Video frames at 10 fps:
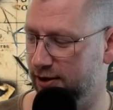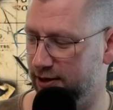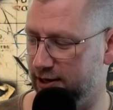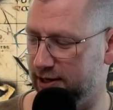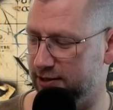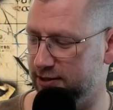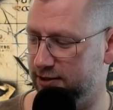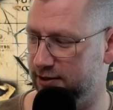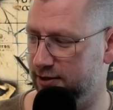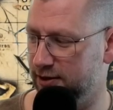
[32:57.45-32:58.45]
Yes,
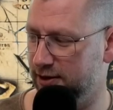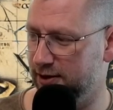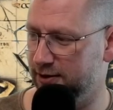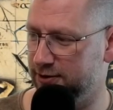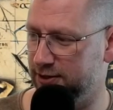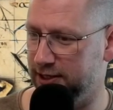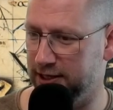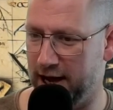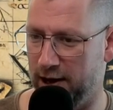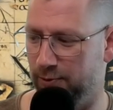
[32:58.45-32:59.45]
the
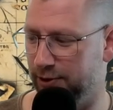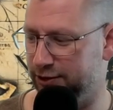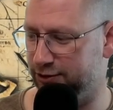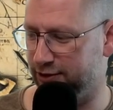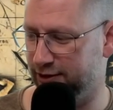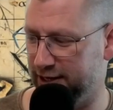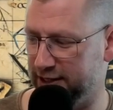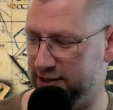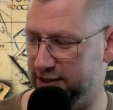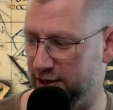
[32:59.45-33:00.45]
Helm Wager,
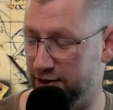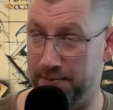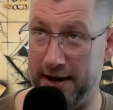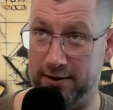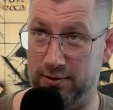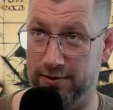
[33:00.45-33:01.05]
that's the main goal of